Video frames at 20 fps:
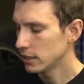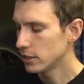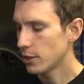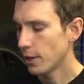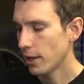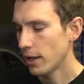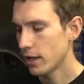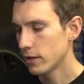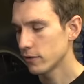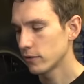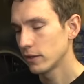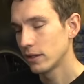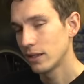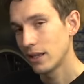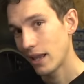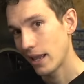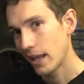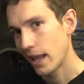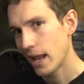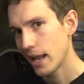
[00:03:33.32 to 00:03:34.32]
you have
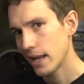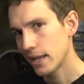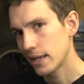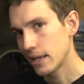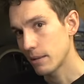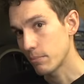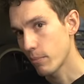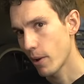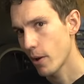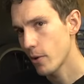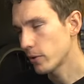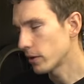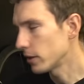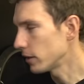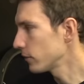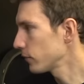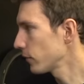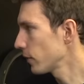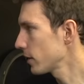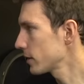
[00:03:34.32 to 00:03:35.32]
a handy poking
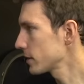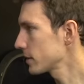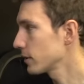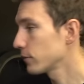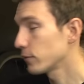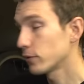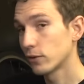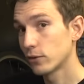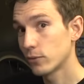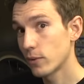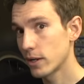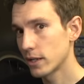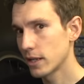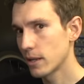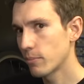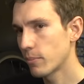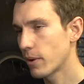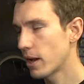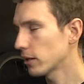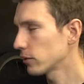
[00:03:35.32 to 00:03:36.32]
device for threading
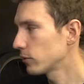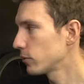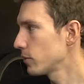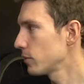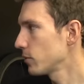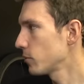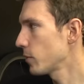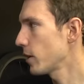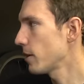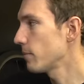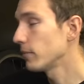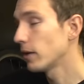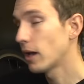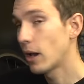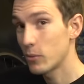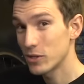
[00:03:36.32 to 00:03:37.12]
it back through the rim,